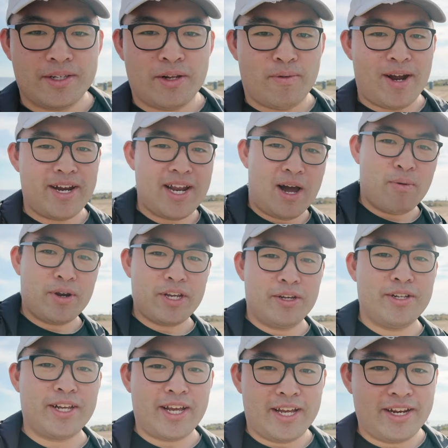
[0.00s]
So right now we're
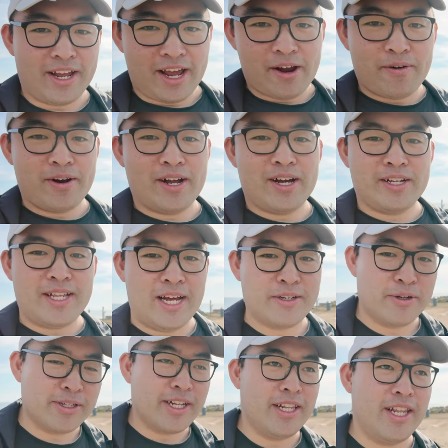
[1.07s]
using in an area that
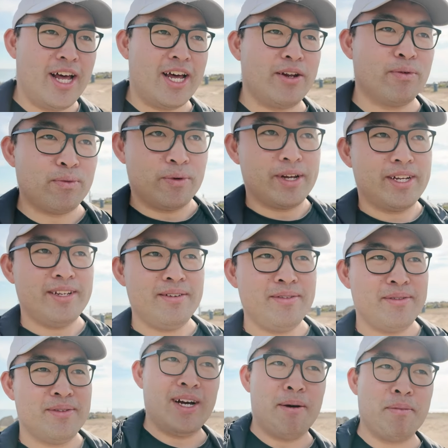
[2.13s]
there's a lot of wind.
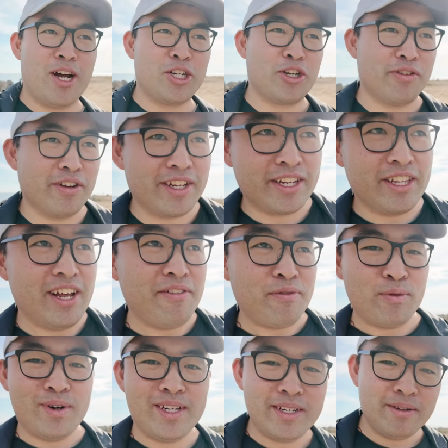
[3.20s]
I'm not sure there's enough
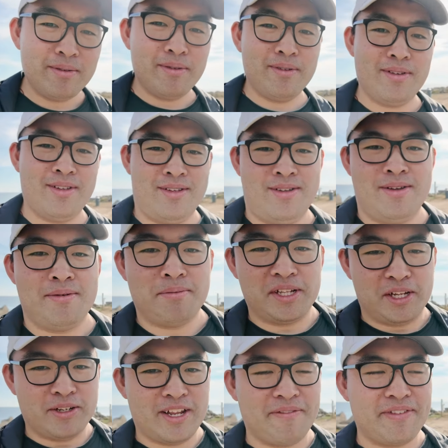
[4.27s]
wind, but
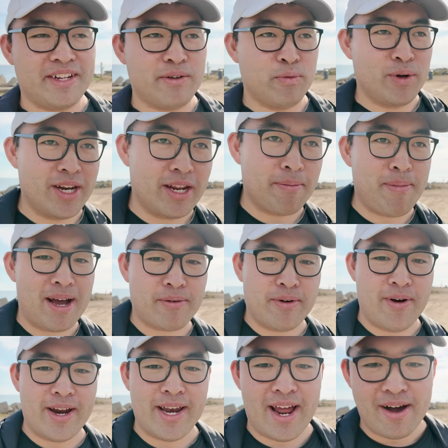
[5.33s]
there's definitely some wind in the background
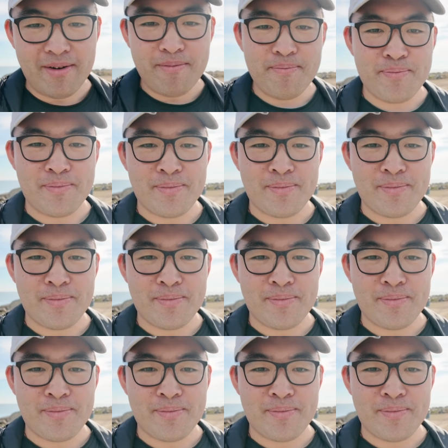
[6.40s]
right now.